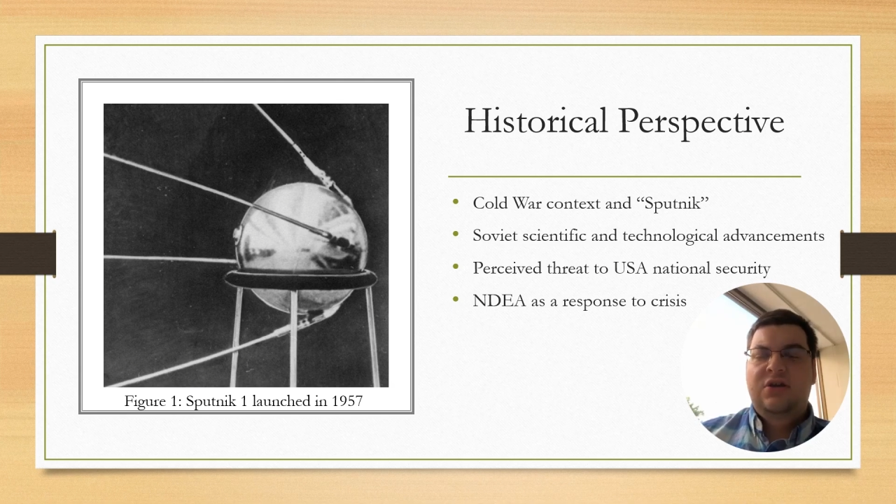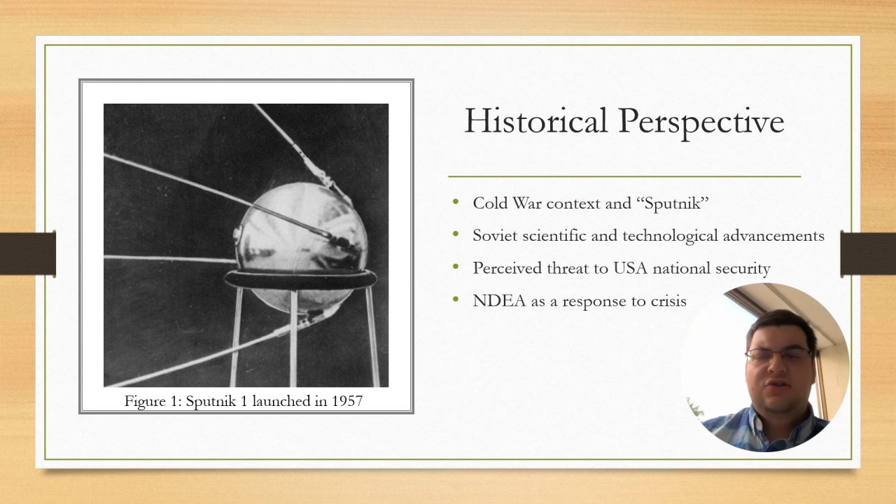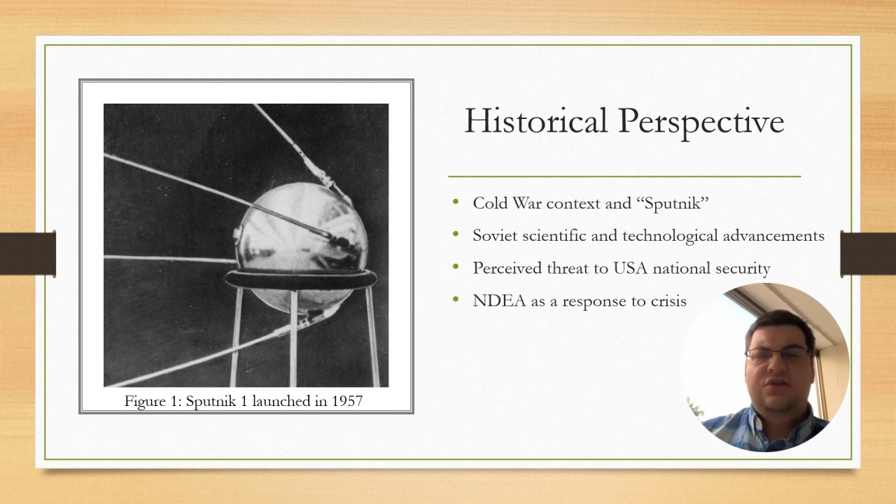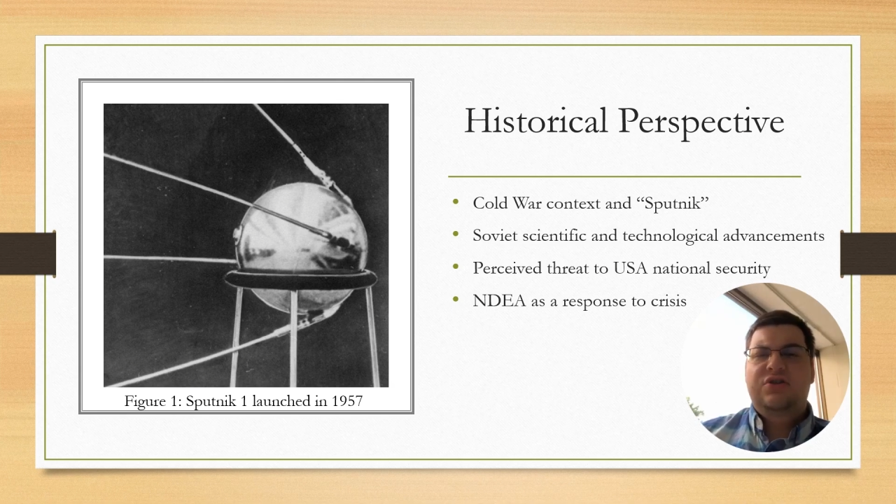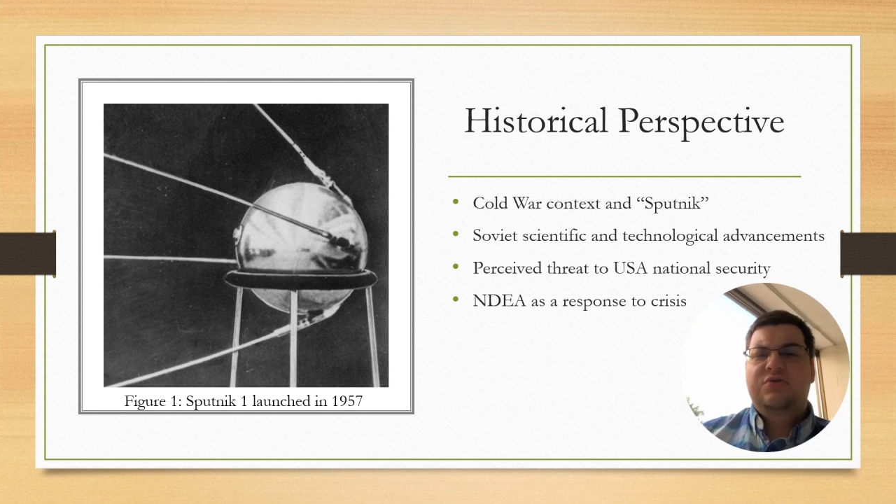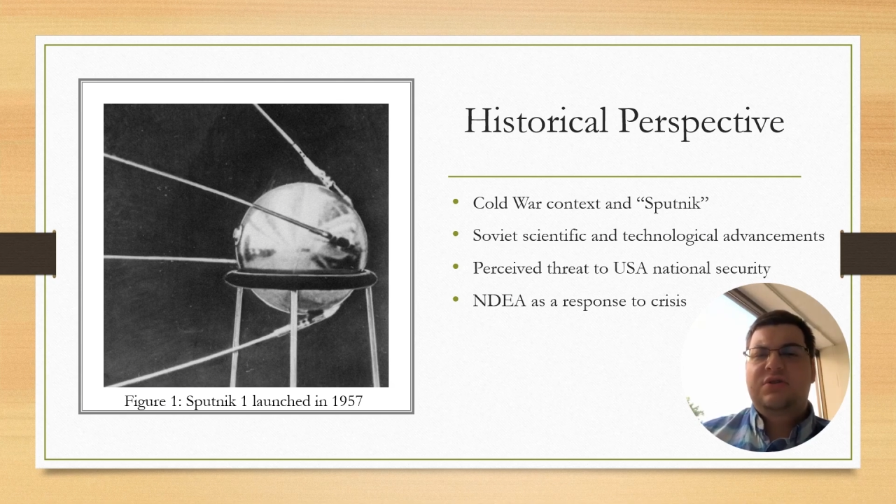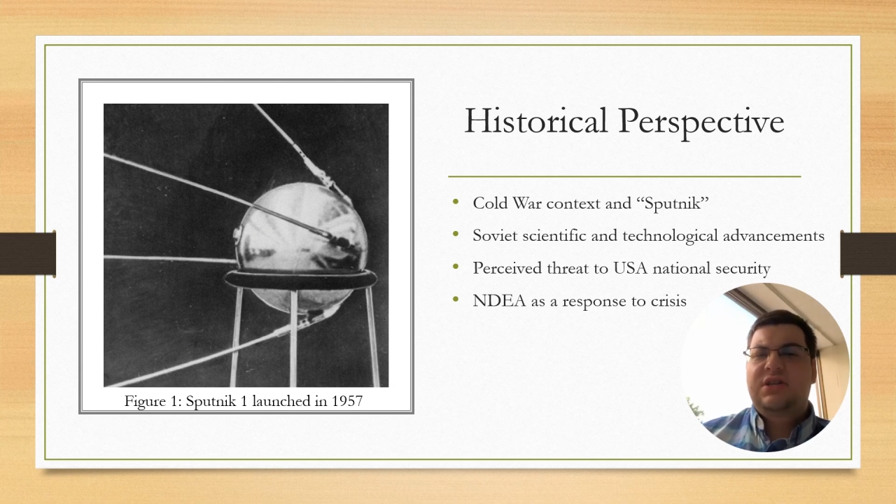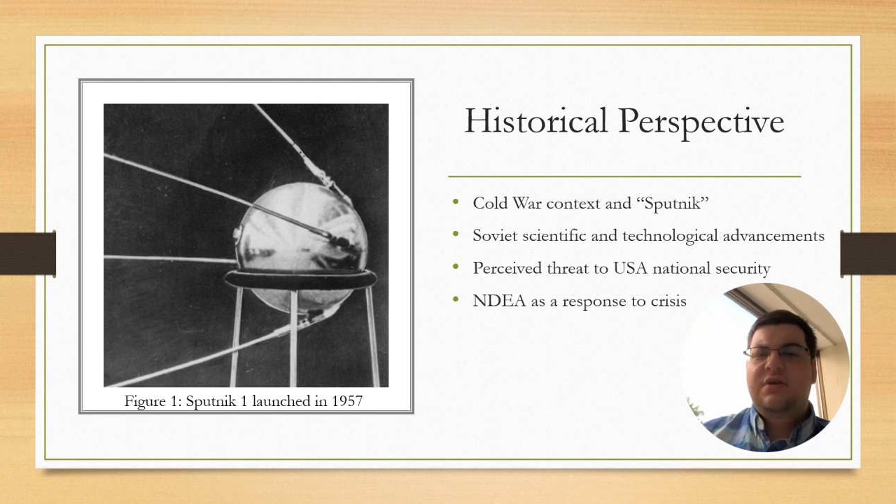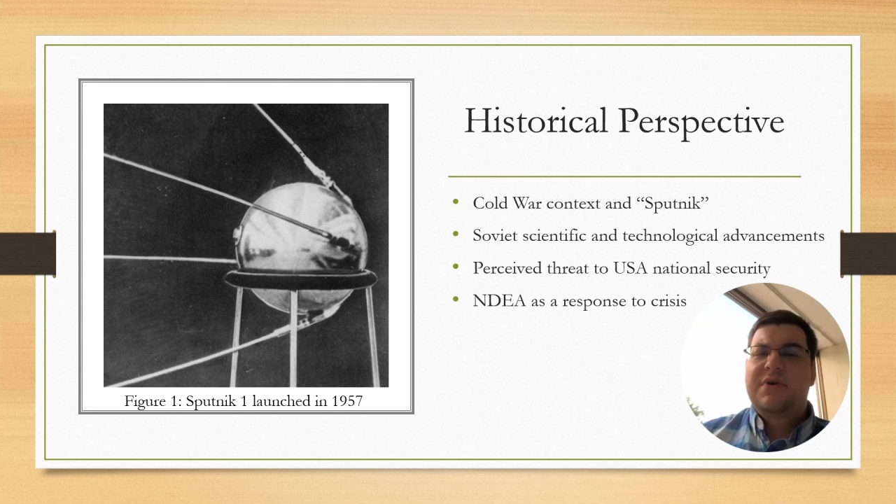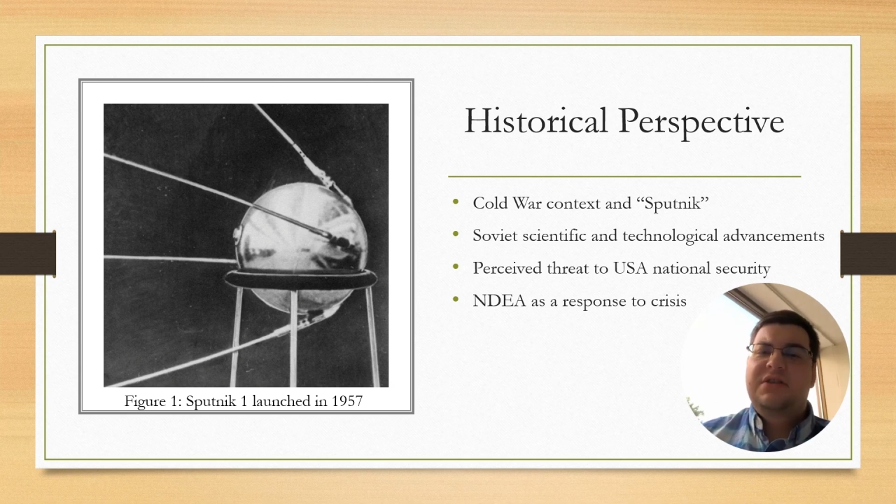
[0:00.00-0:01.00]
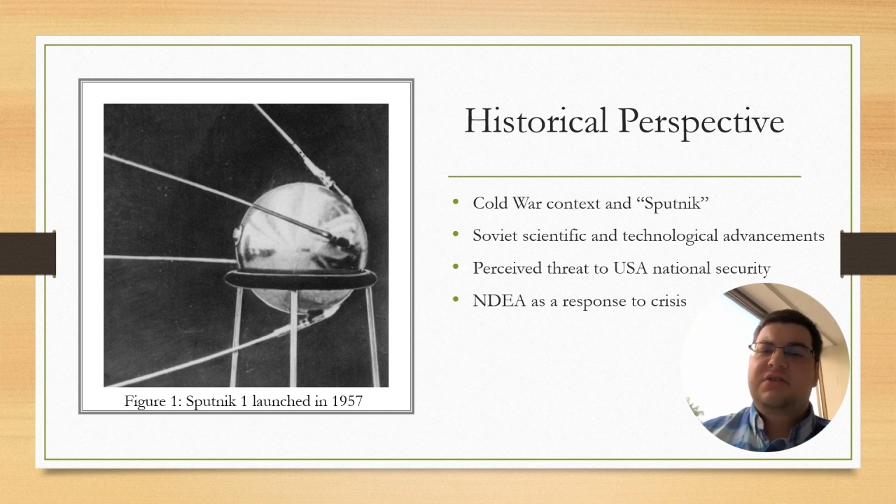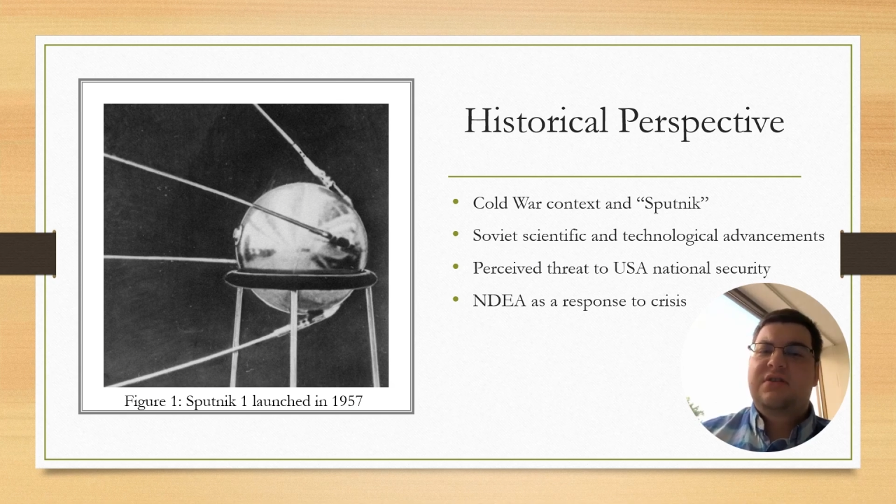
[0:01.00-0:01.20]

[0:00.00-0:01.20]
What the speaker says: So this was in the midst